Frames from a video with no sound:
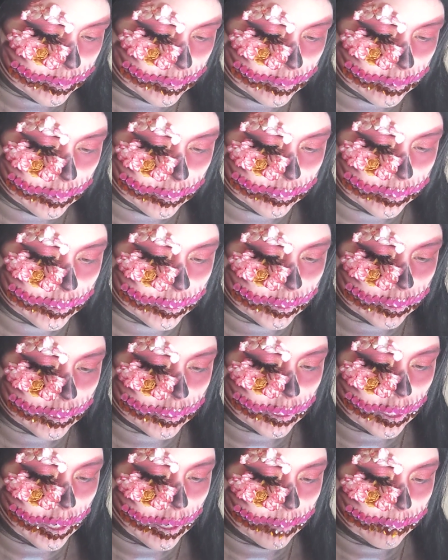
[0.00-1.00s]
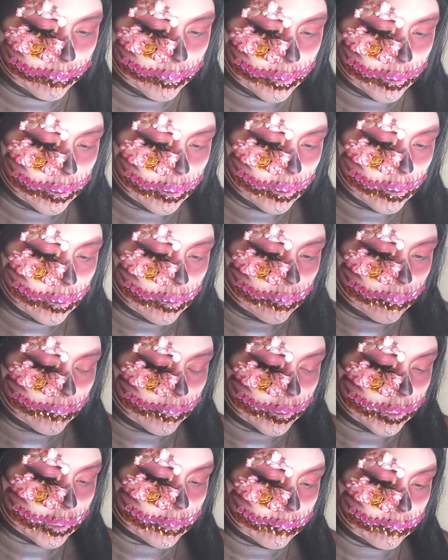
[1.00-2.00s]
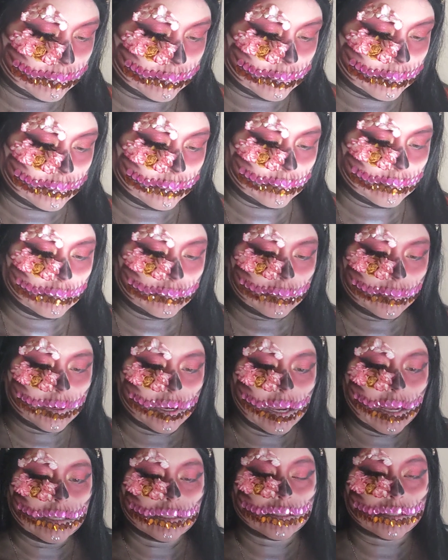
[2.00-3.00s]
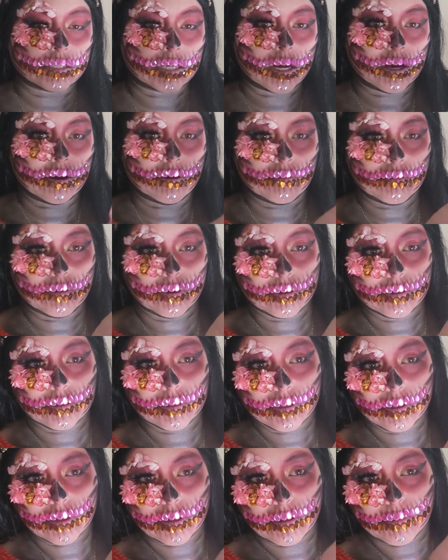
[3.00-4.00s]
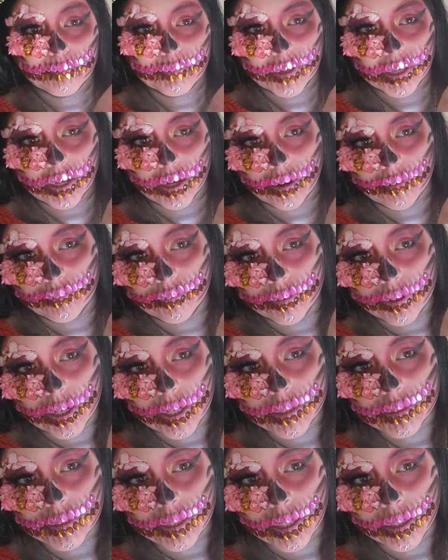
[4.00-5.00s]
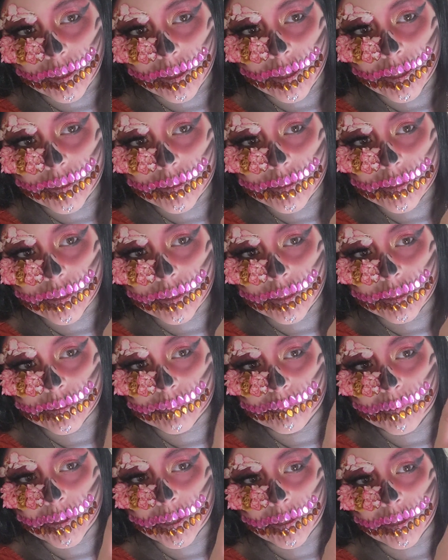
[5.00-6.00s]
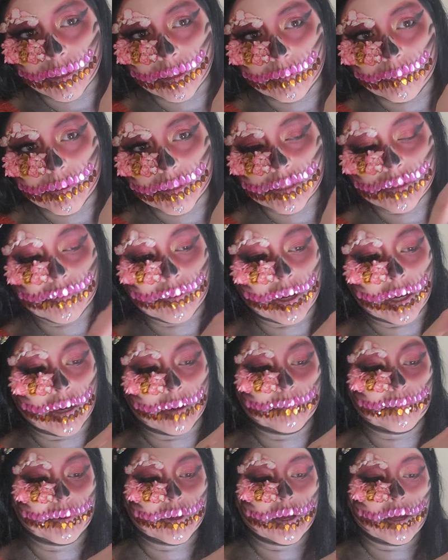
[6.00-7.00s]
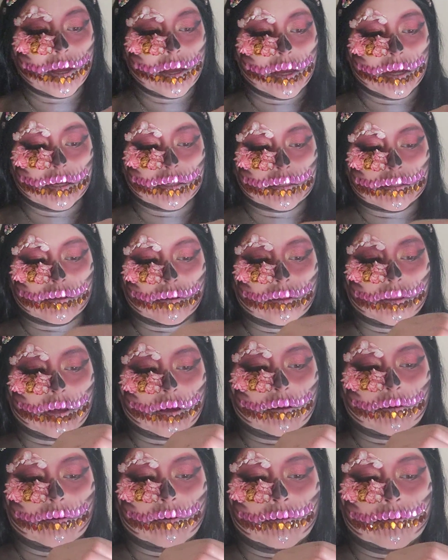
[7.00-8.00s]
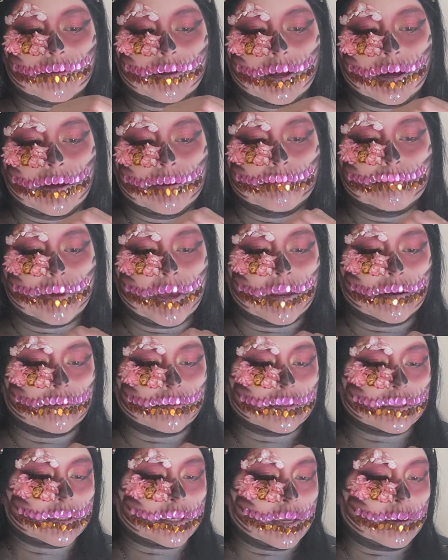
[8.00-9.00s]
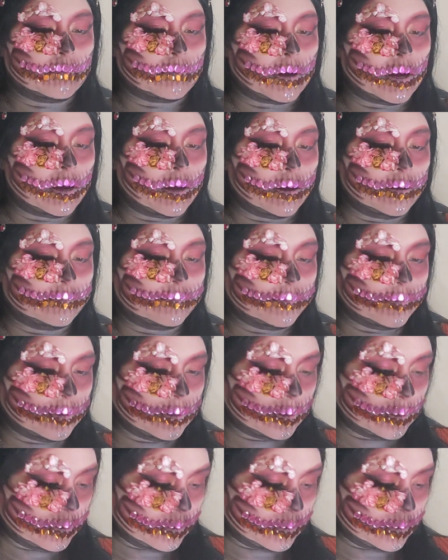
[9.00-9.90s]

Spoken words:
close to the top, which, so be careful guys. I cut this part a little bit too up, so the whole petals came off.